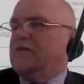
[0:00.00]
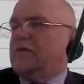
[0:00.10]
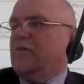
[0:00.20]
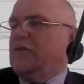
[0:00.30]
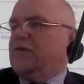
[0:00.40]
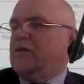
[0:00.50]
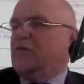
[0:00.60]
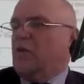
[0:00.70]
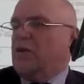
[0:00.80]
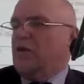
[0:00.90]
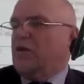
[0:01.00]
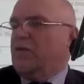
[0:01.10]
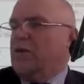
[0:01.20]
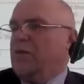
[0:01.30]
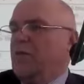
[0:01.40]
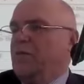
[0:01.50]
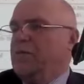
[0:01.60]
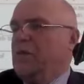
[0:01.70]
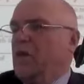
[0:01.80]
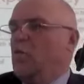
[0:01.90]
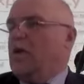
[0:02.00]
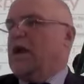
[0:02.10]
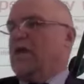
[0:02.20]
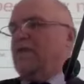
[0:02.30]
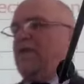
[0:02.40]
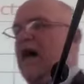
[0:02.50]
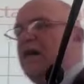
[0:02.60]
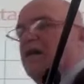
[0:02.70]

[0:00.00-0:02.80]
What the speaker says: subjects, that's quite a lot of people. We get that